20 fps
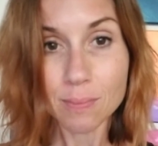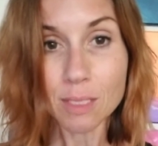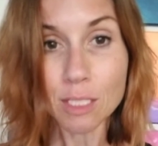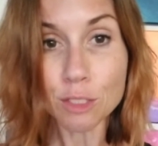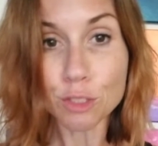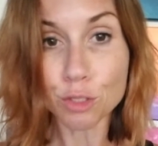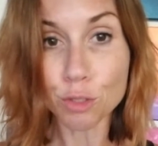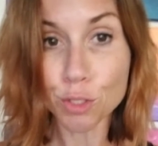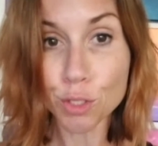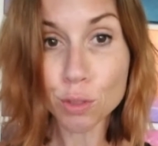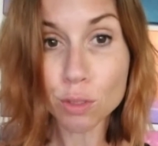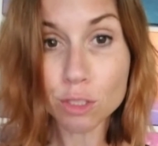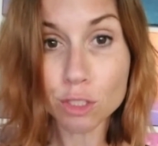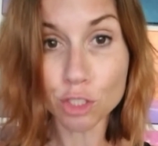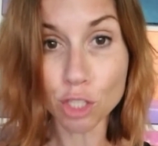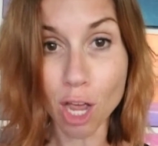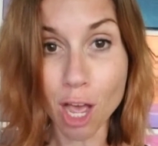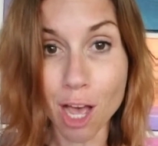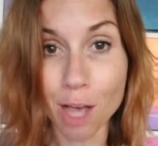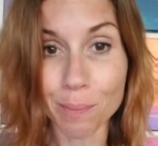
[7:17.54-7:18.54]
So your
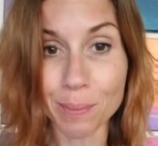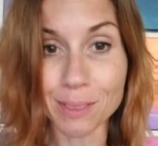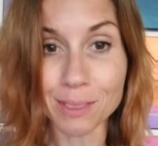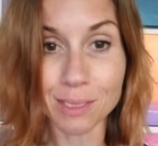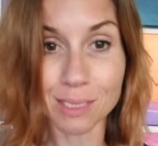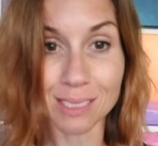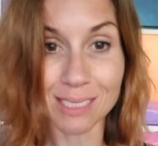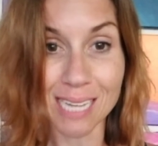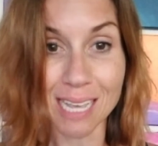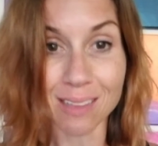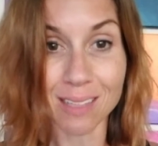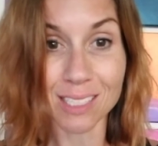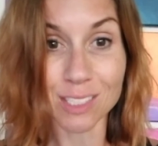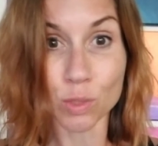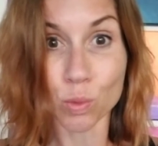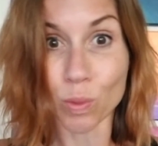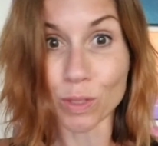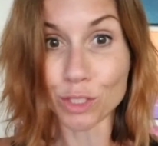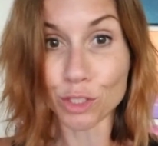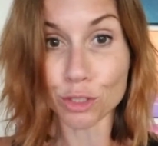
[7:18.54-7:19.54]
job is to tell
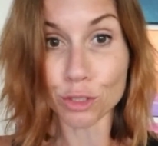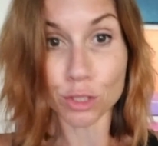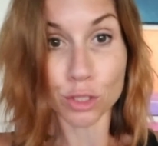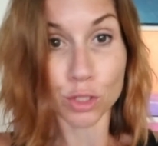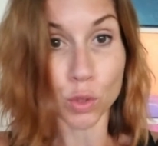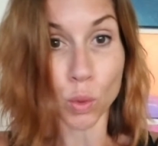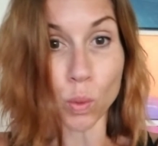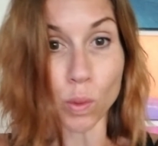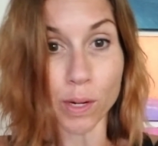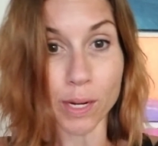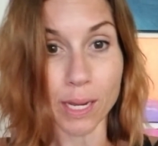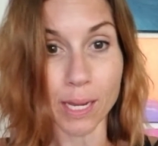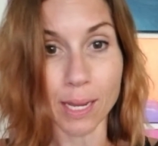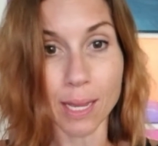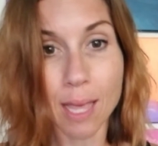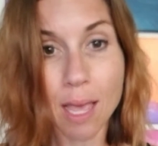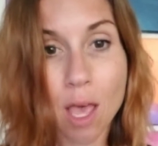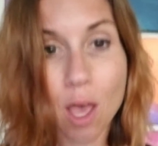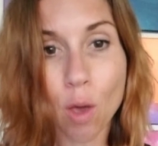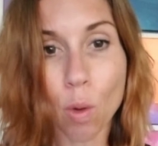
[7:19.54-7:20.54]
us what's your story,
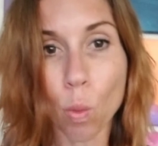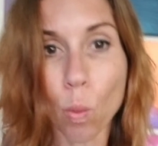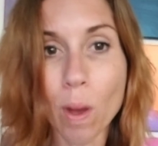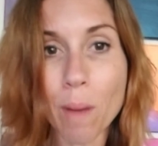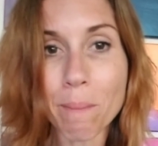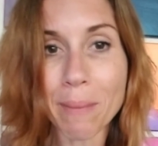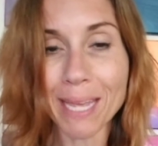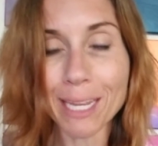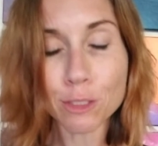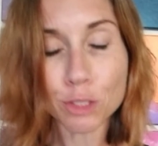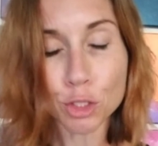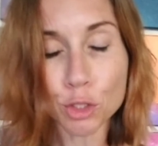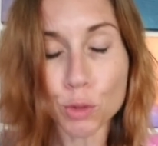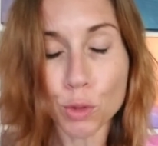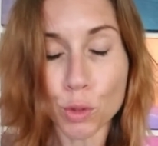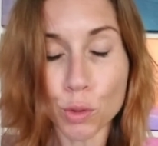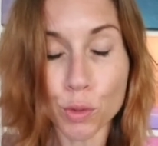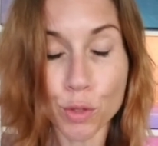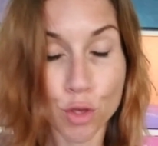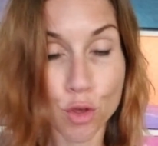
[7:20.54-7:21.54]
what makes you
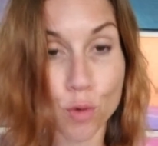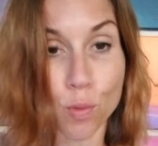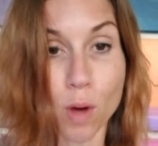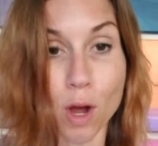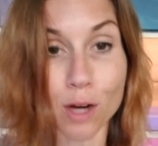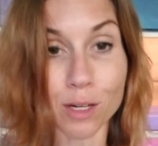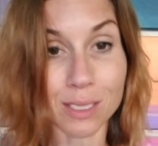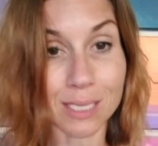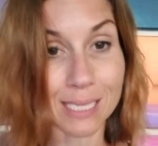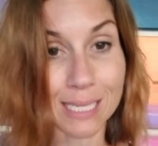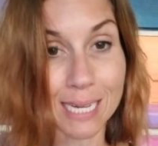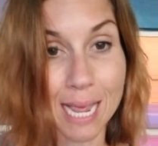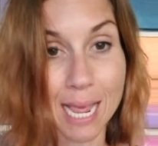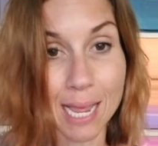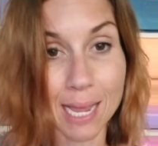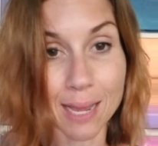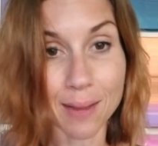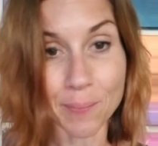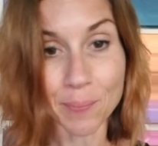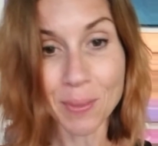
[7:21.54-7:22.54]
who you are
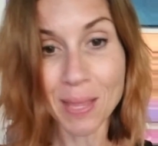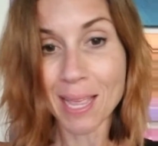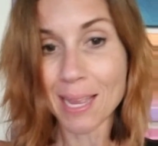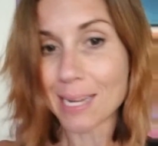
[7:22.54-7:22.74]
today.